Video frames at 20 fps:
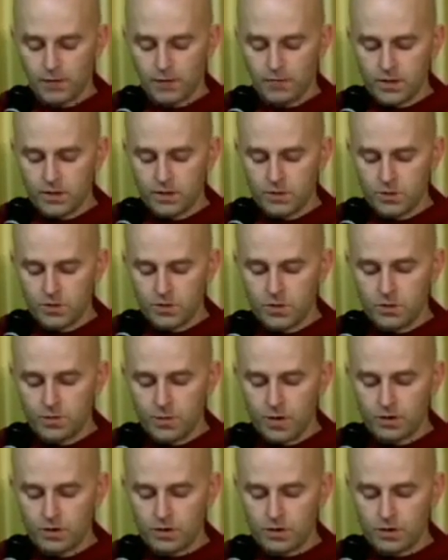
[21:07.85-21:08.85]
of these
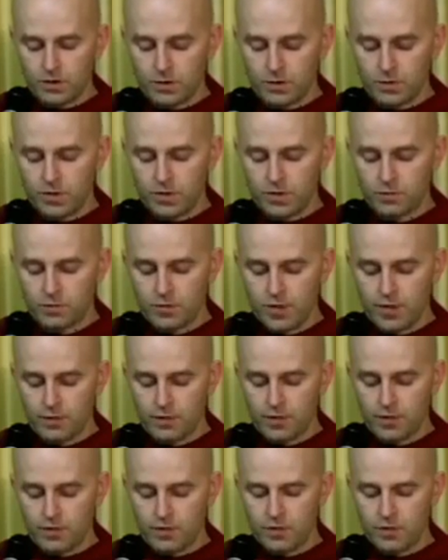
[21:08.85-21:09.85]
two persons with a
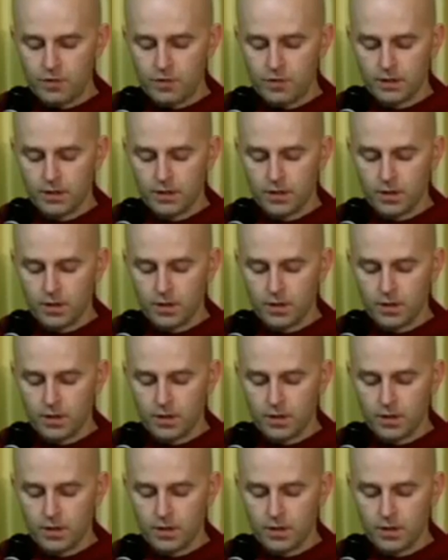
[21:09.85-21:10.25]
blemish.